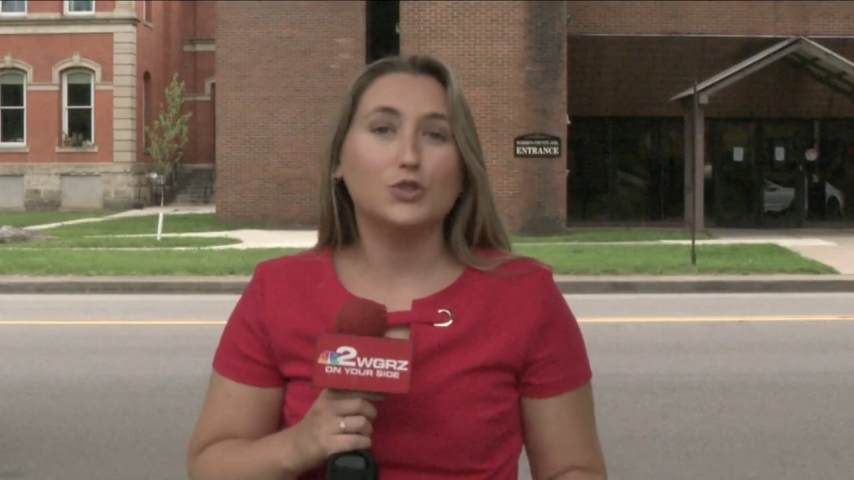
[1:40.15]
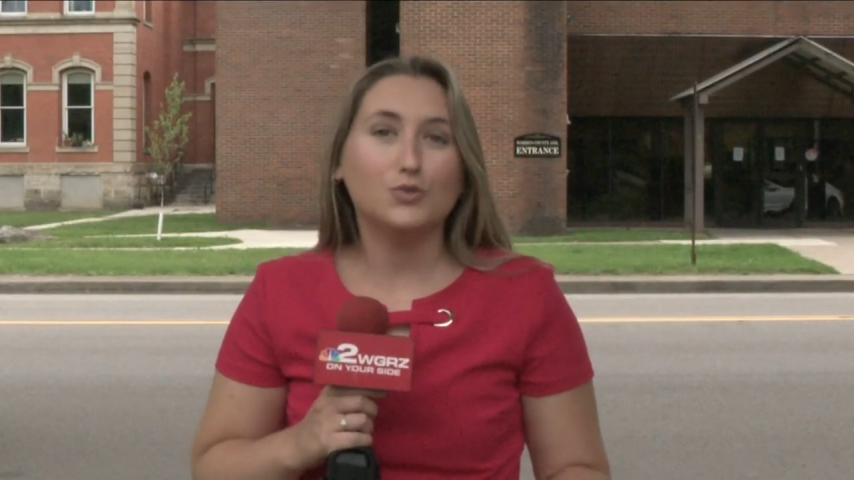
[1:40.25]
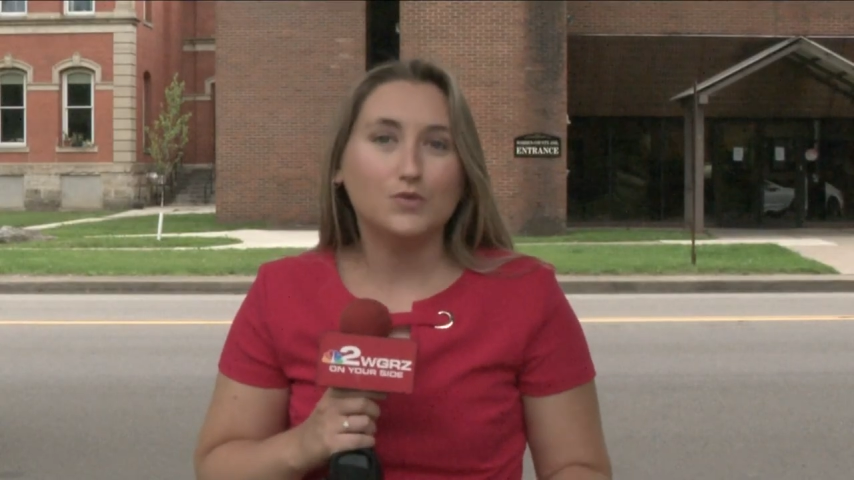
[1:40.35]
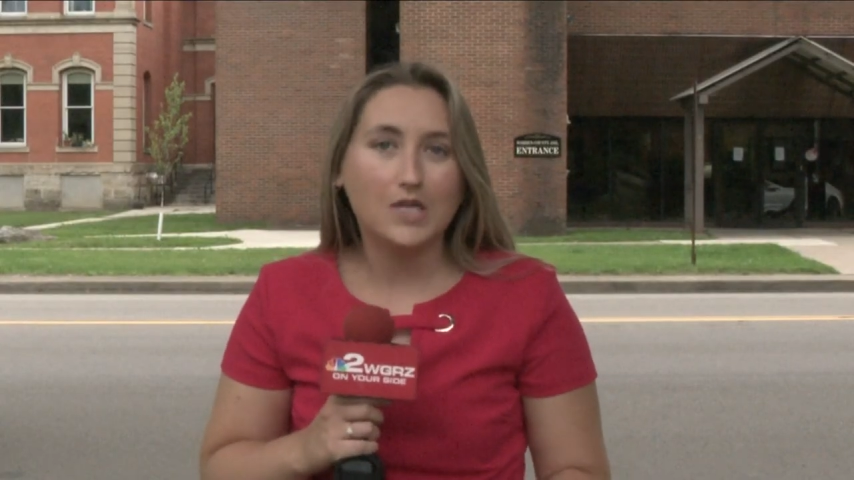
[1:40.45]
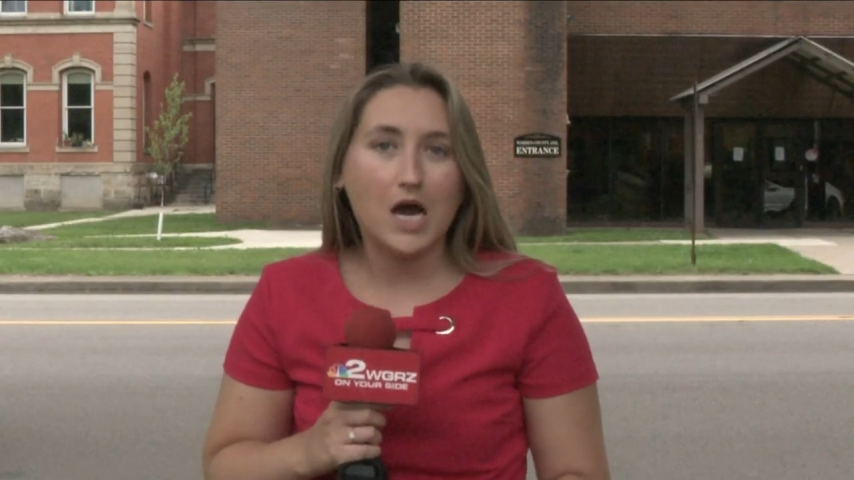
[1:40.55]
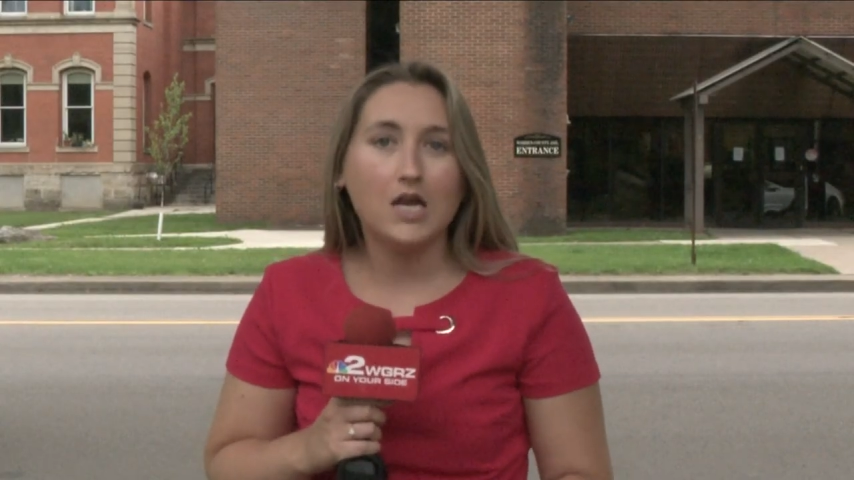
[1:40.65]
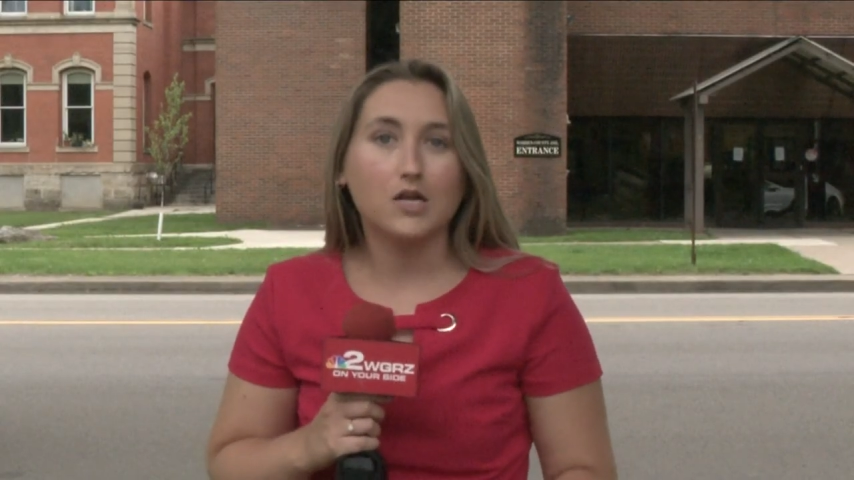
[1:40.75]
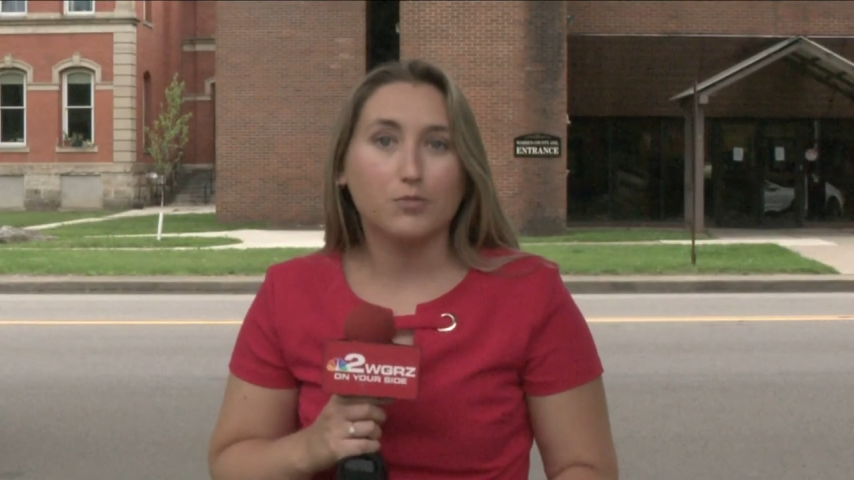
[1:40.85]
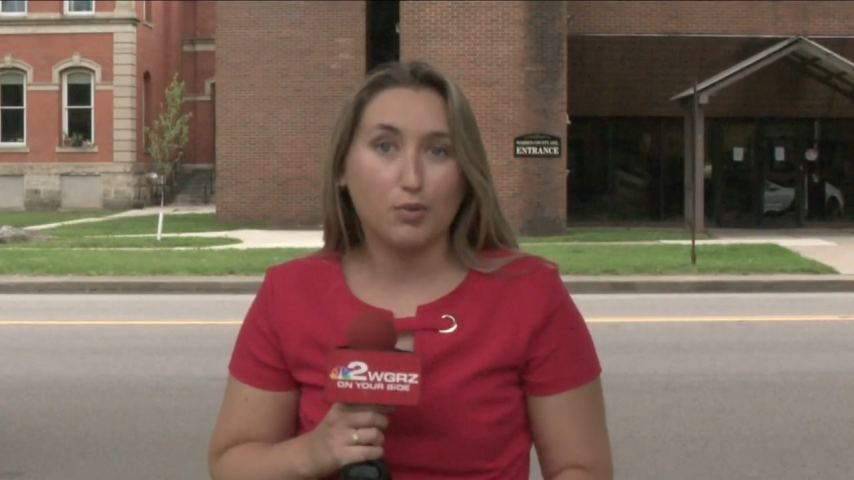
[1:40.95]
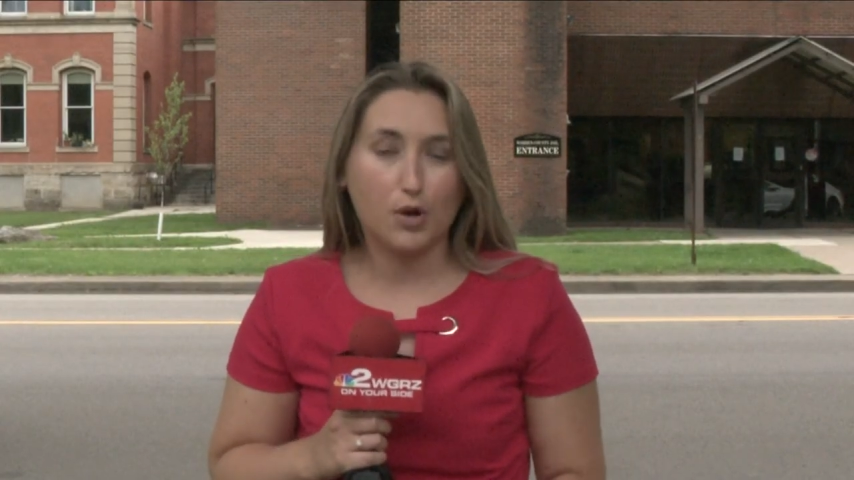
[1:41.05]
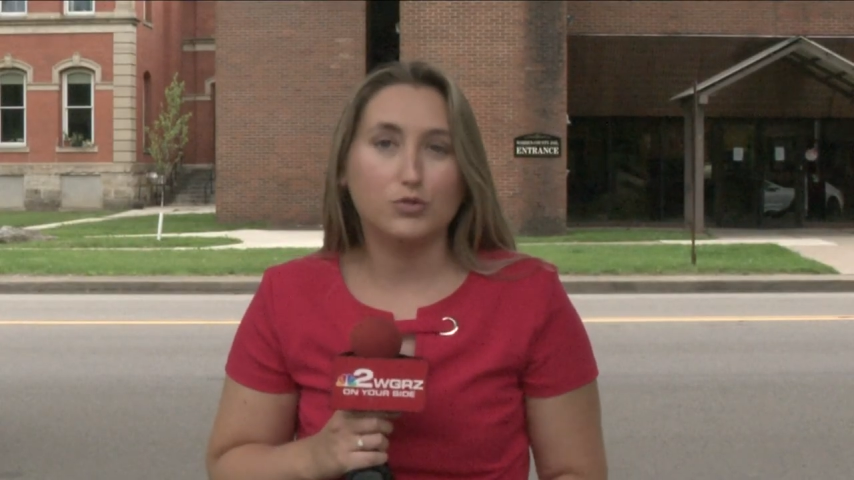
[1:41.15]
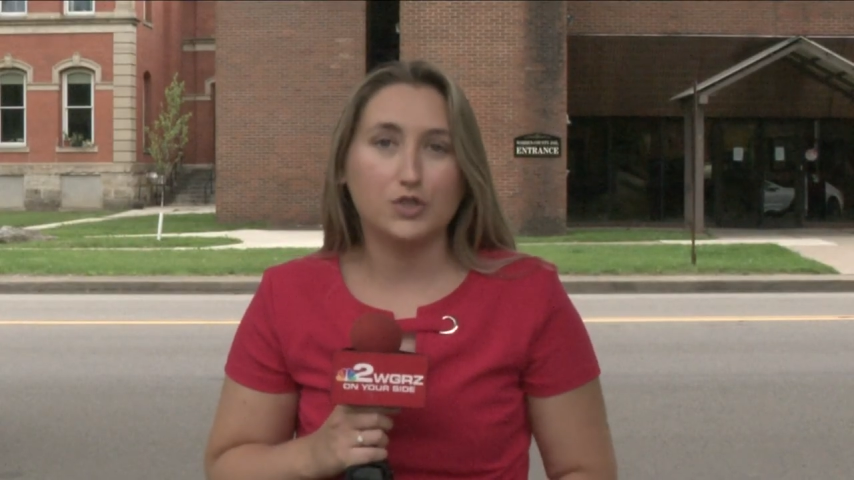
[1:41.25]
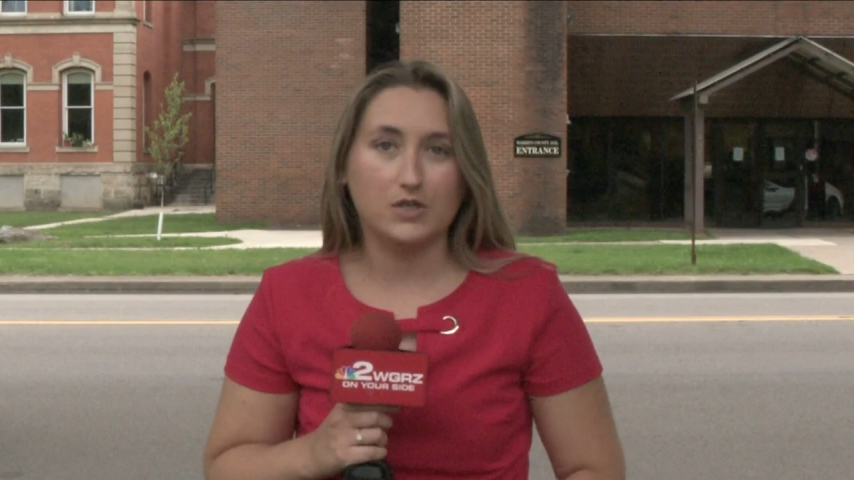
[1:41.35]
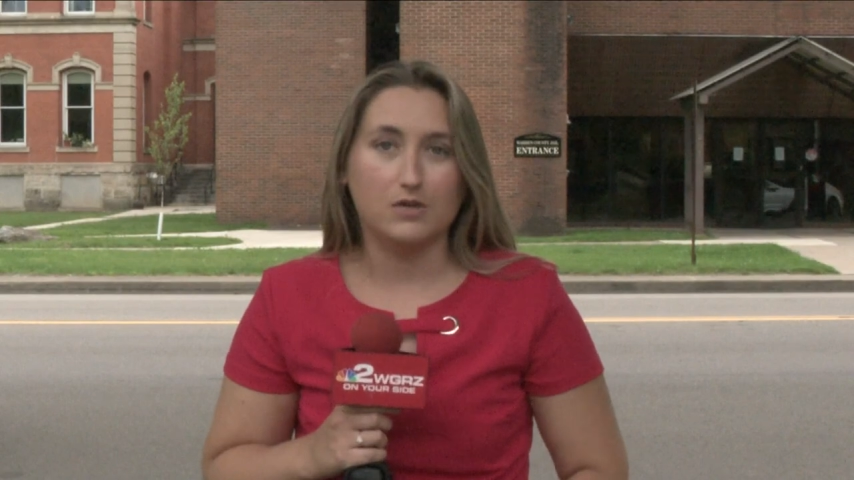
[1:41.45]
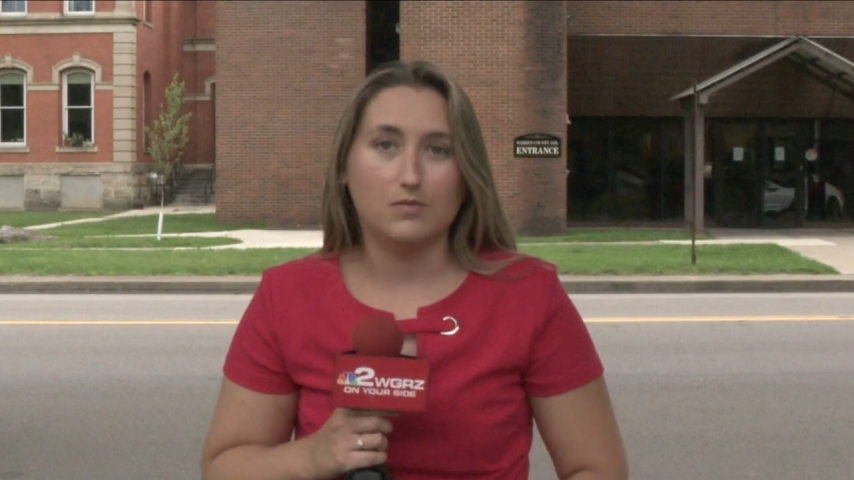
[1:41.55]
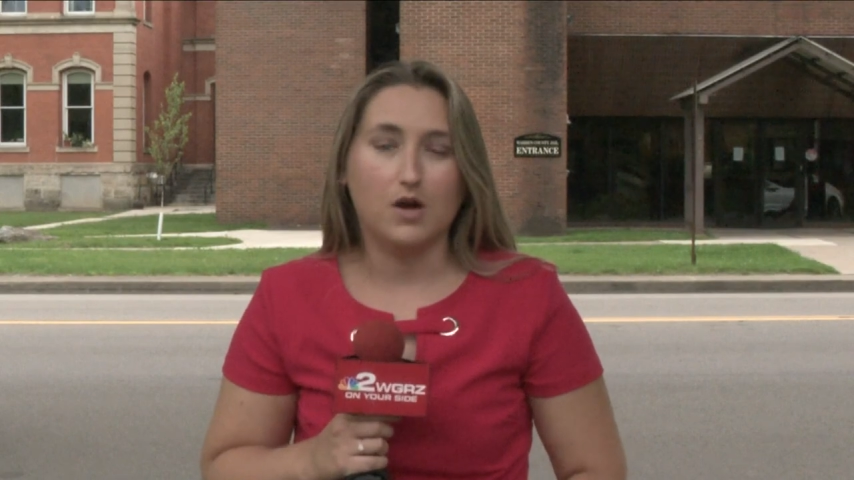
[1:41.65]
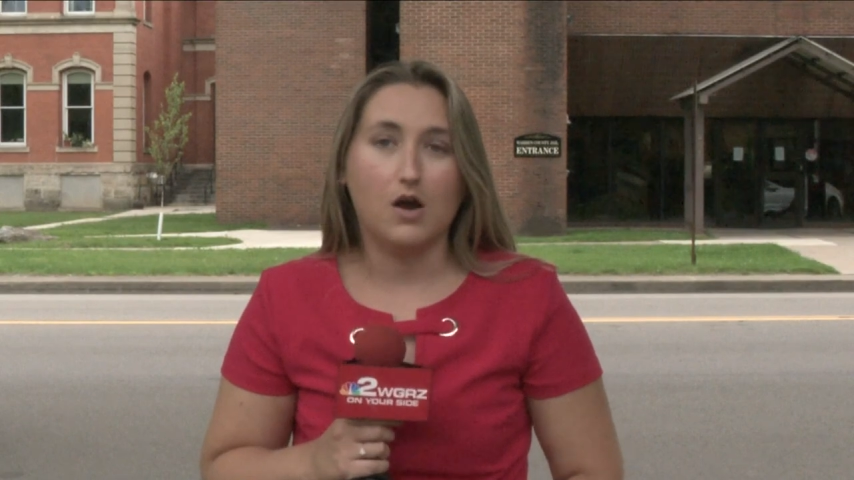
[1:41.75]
do not approach him.